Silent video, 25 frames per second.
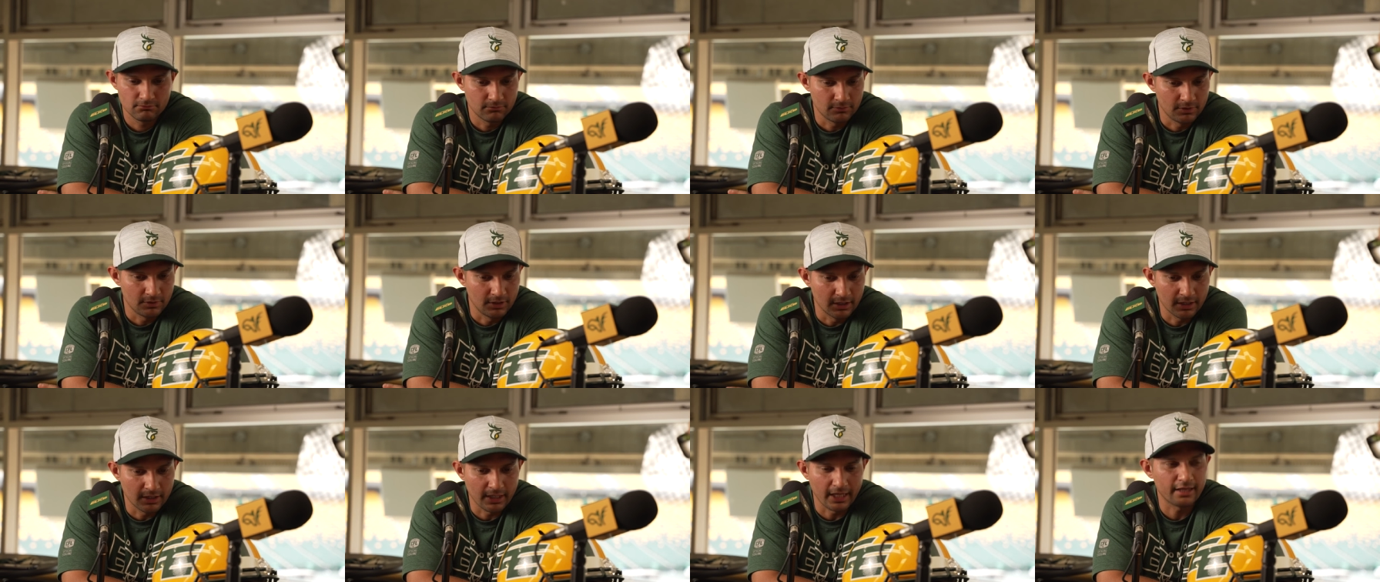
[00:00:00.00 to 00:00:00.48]

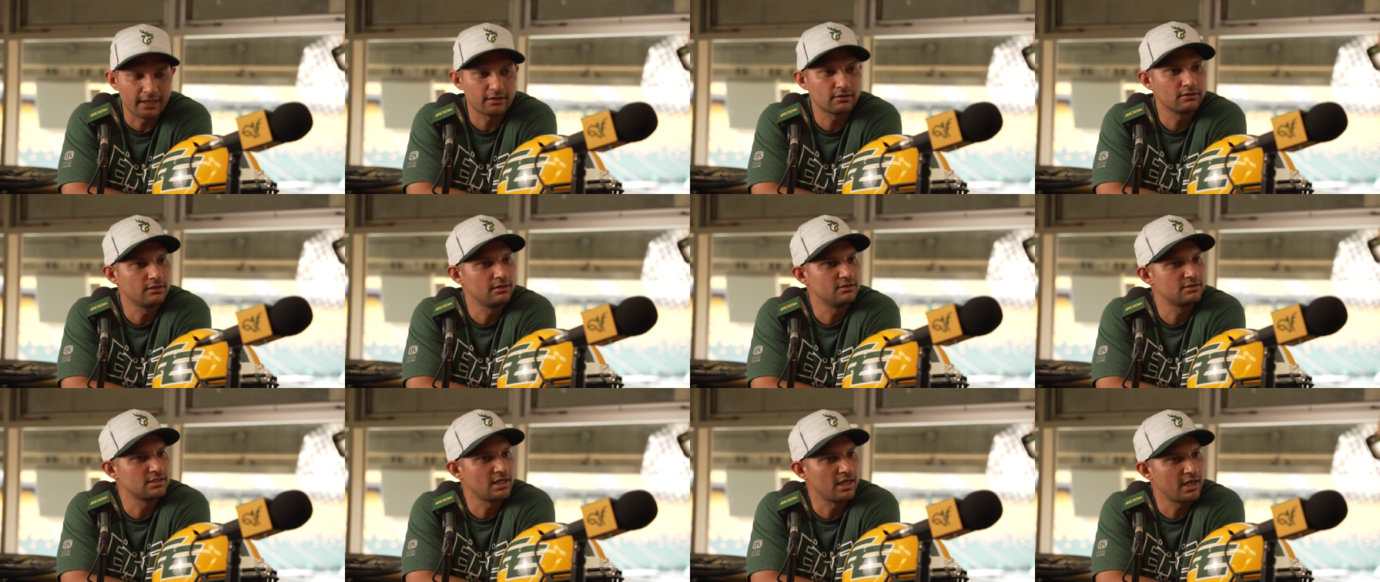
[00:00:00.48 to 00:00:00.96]
young
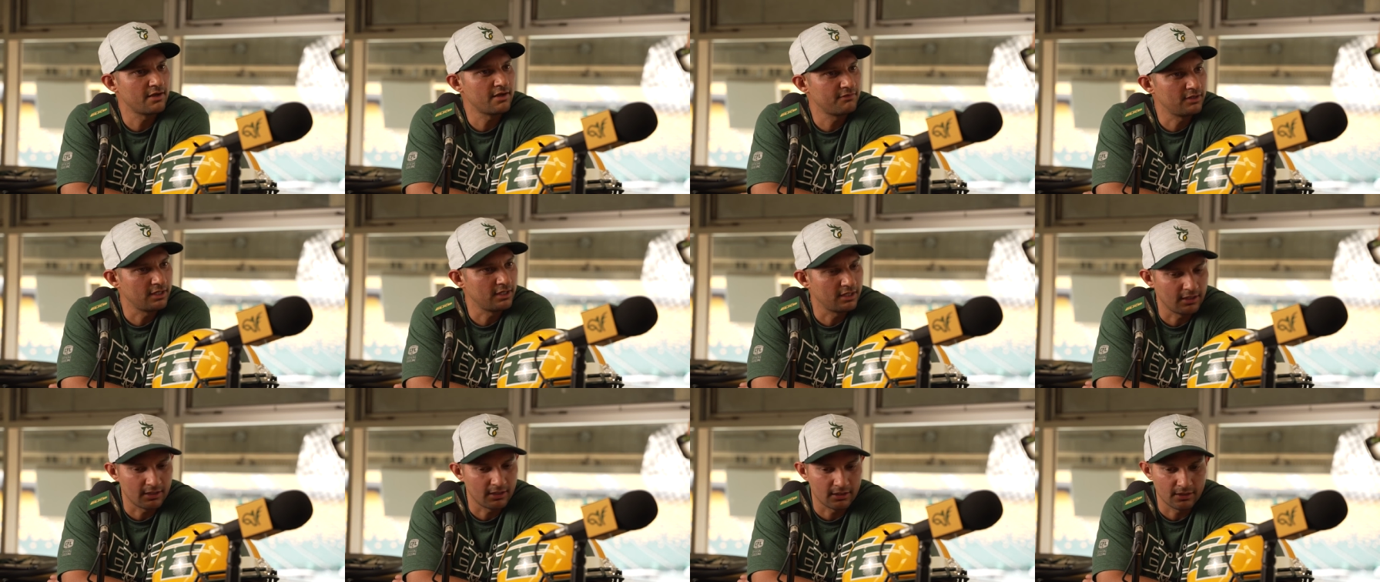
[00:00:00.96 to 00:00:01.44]
athletes that have
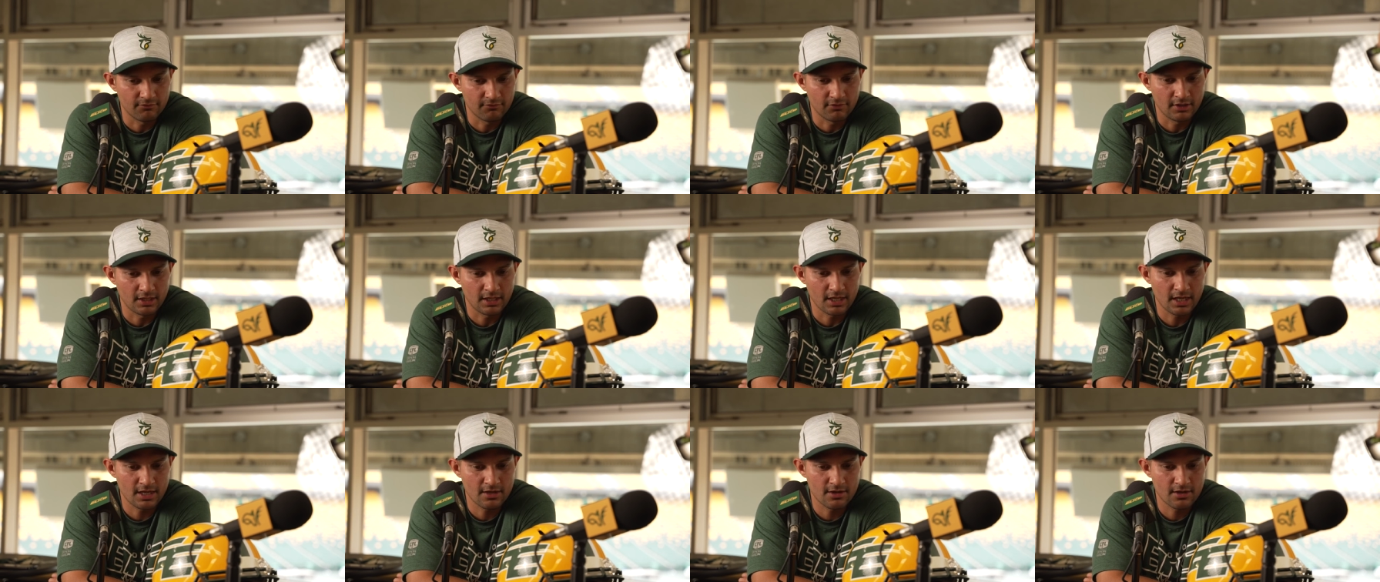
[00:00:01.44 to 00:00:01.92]
any,
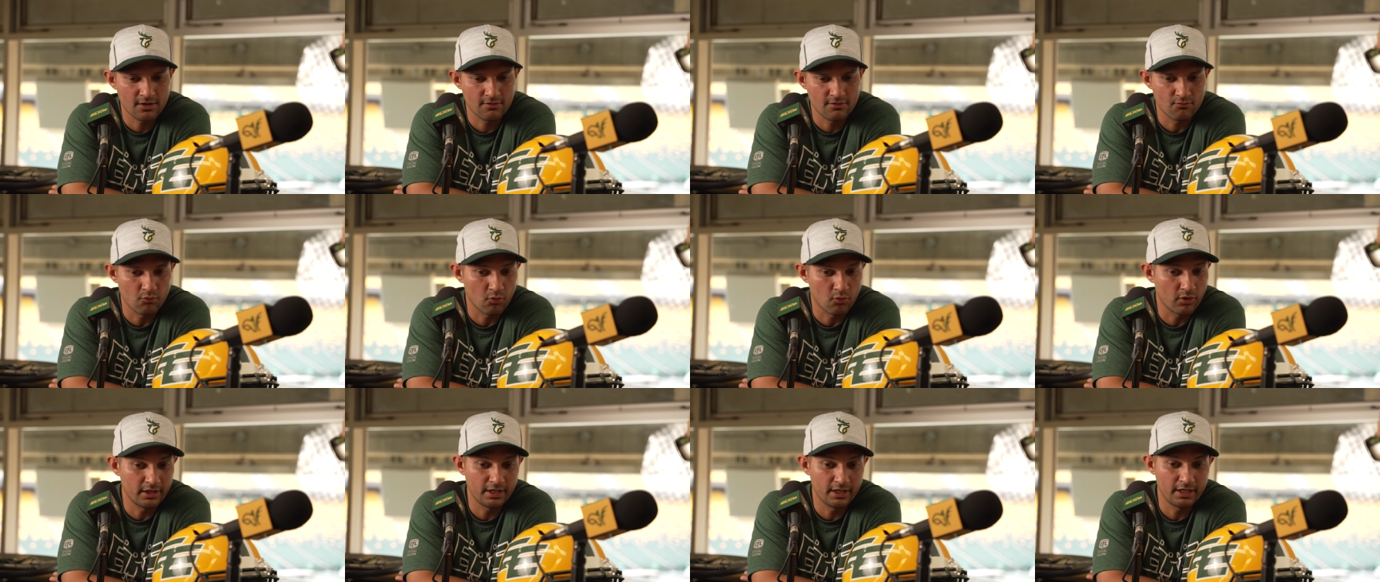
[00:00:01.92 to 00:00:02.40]
they have
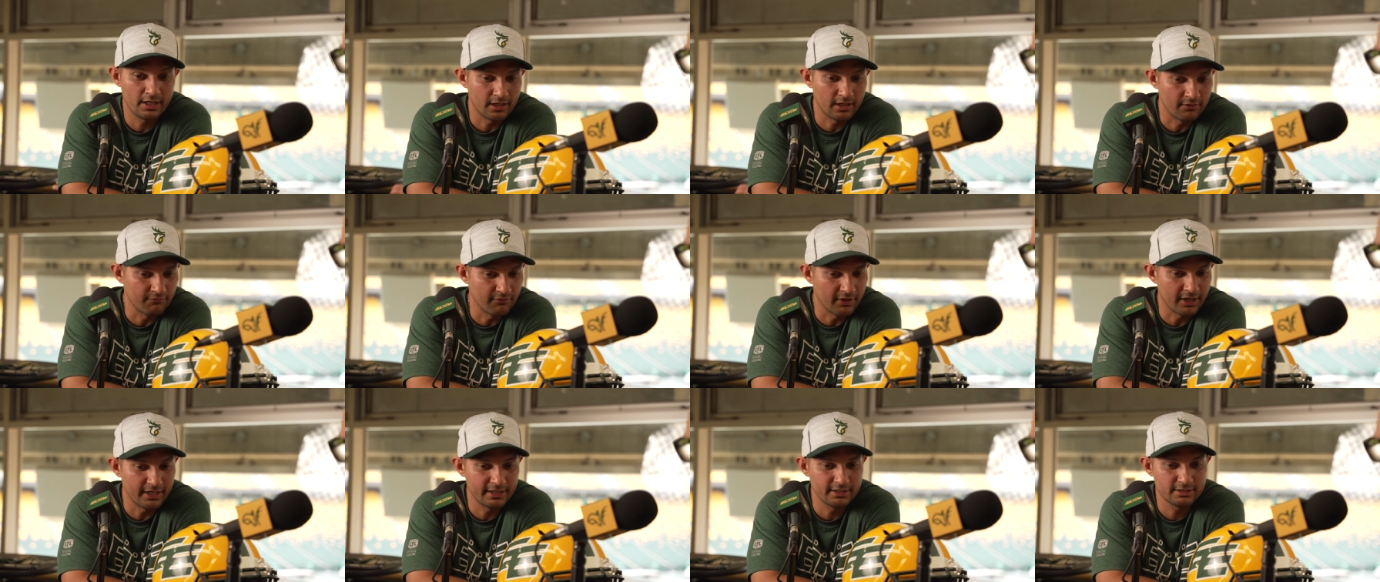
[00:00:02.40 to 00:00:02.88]
want any
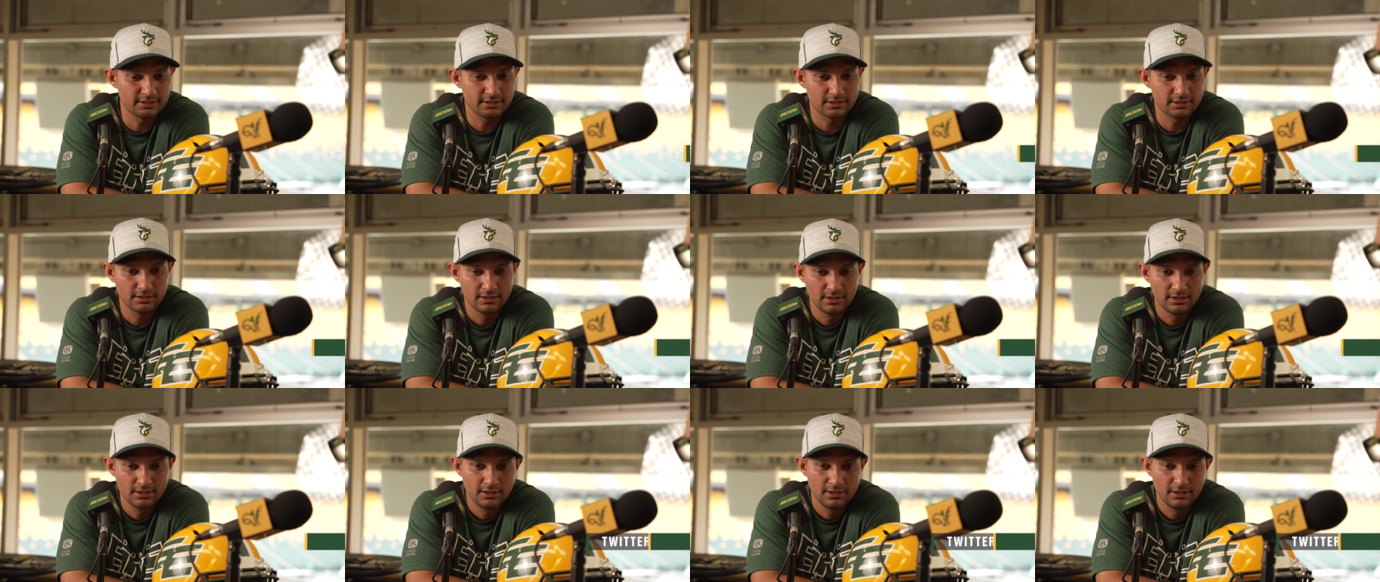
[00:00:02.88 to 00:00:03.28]
advice